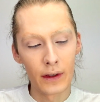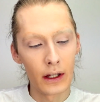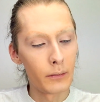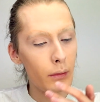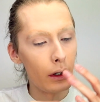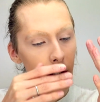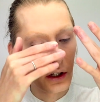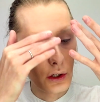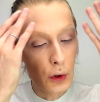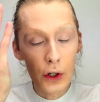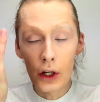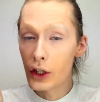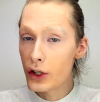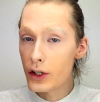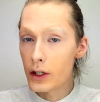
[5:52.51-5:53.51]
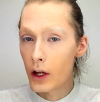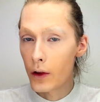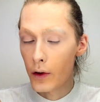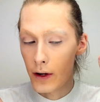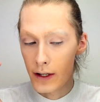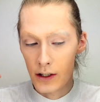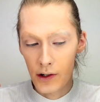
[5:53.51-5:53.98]
But you could use it on
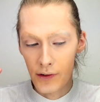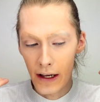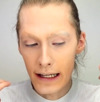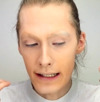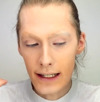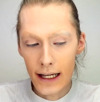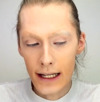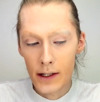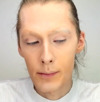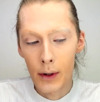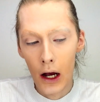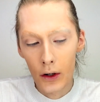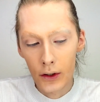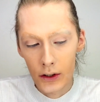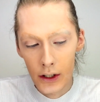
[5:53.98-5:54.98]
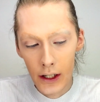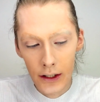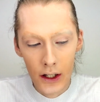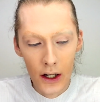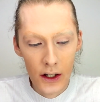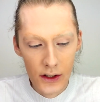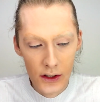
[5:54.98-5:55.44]
the rest of your face. It's powder, it
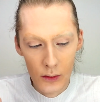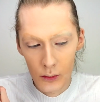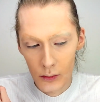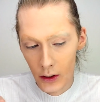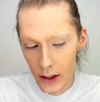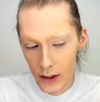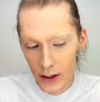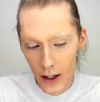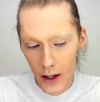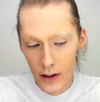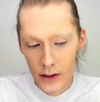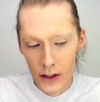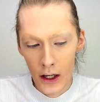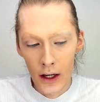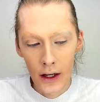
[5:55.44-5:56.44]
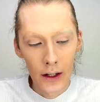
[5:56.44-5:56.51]
does what it does.